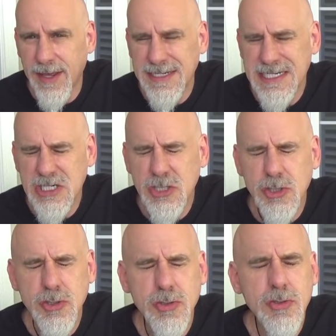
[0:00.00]
yet.
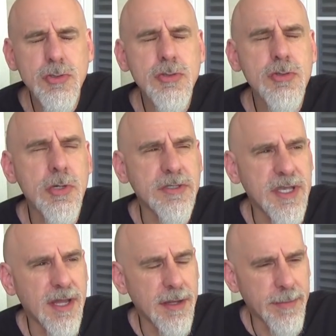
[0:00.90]
Ooh, it's
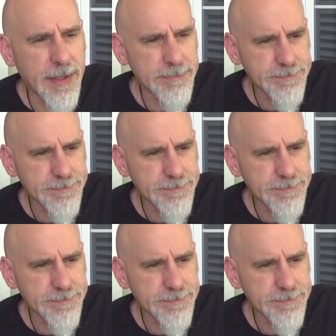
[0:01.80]
killing me.